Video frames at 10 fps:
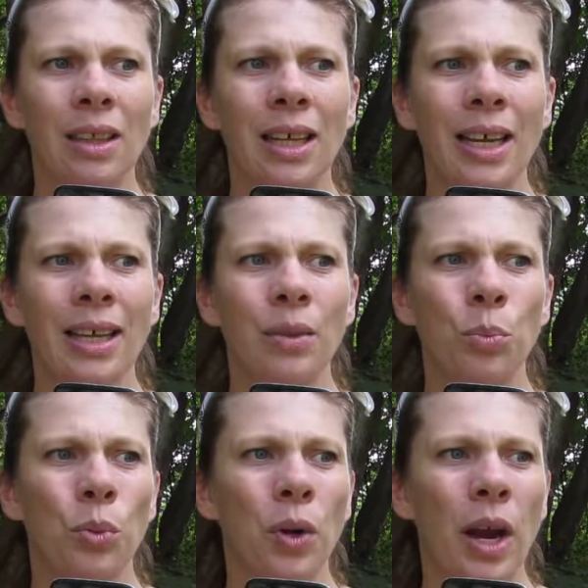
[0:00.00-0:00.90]
light
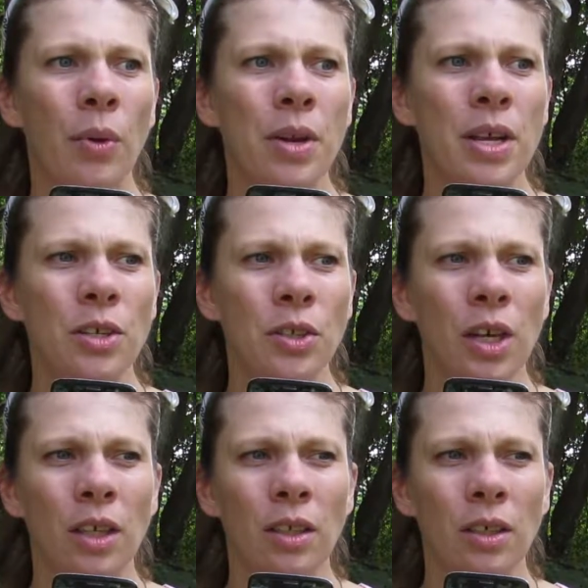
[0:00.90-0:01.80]
brownish
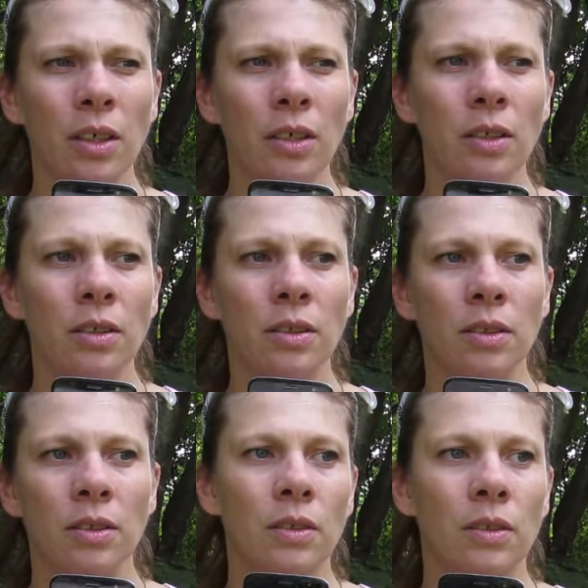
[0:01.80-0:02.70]
color.
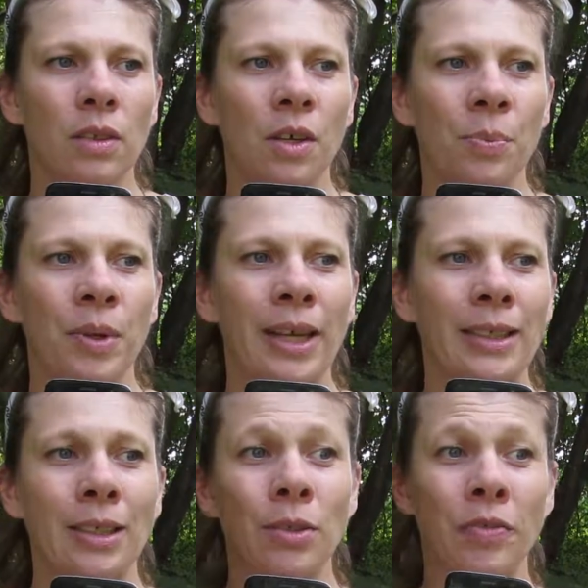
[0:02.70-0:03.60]
But like I
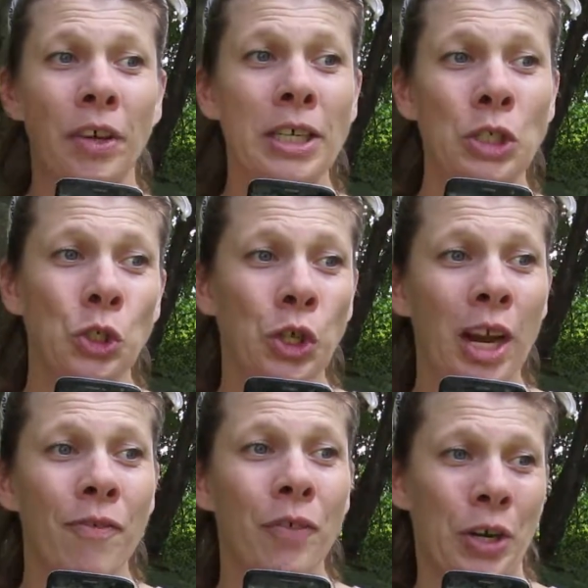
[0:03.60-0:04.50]
said, it was very
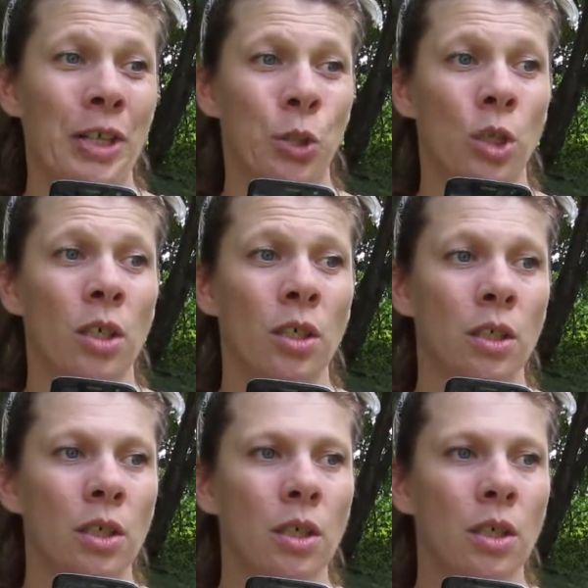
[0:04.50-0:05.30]
straight and very long.